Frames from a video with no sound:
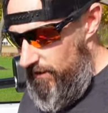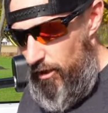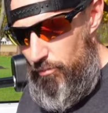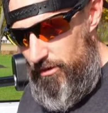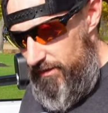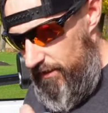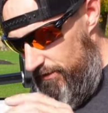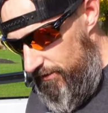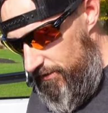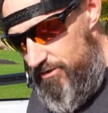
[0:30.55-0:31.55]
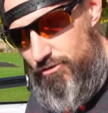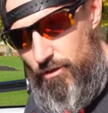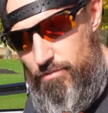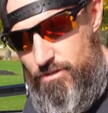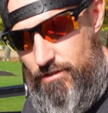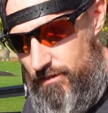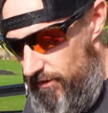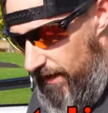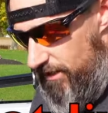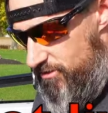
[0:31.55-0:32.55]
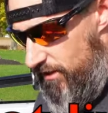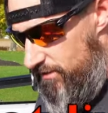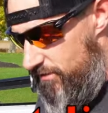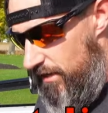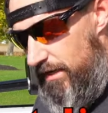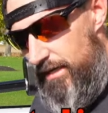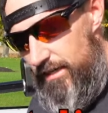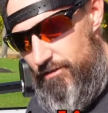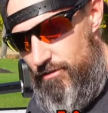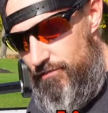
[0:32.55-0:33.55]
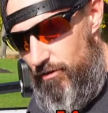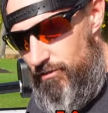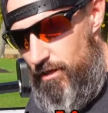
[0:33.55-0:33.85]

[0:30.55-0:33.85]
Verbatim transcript: and I'll put down in the description their address and their phone